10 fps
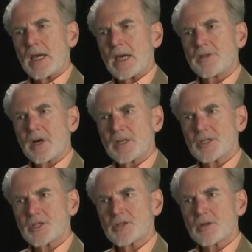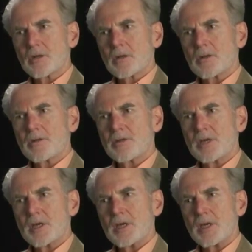Thus,
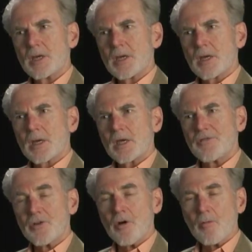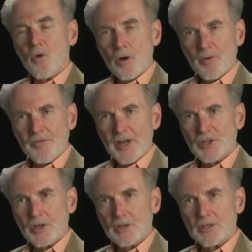if there are more
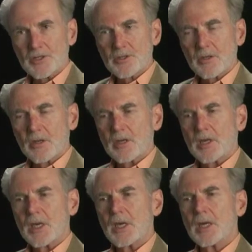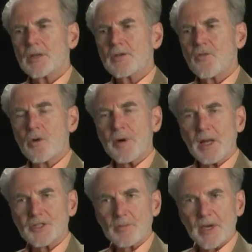professionals in the foreign
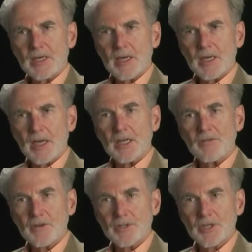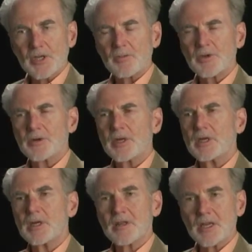policy making and influencing
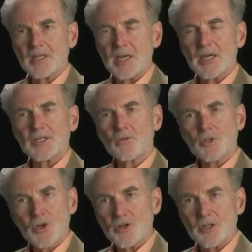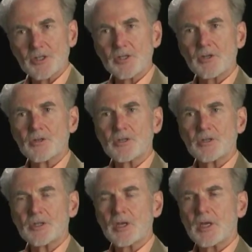community, in think tanks and research institutions,